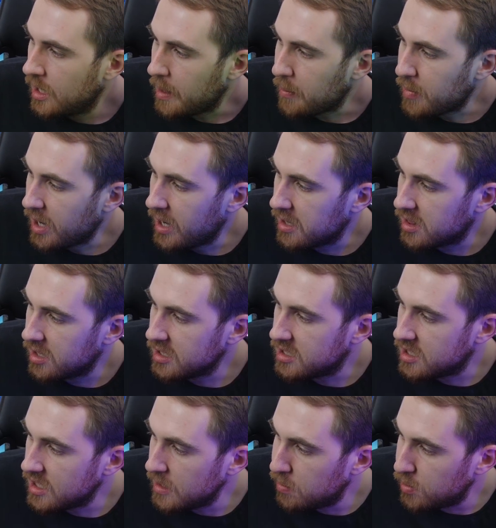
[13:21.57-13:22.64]
but the
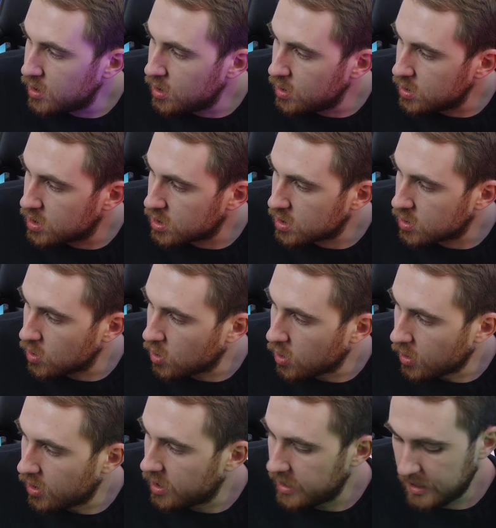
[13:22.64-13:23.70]
GPU
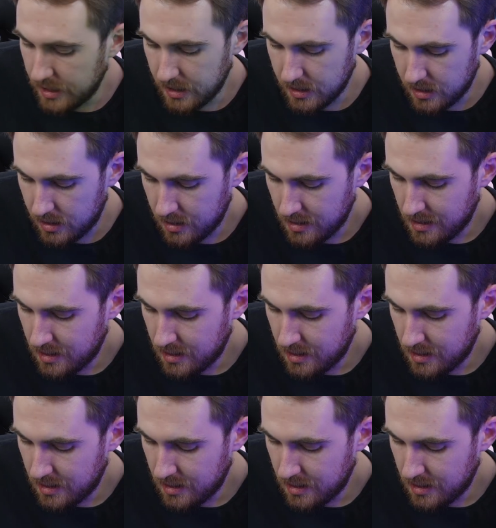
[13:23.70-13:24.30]
score is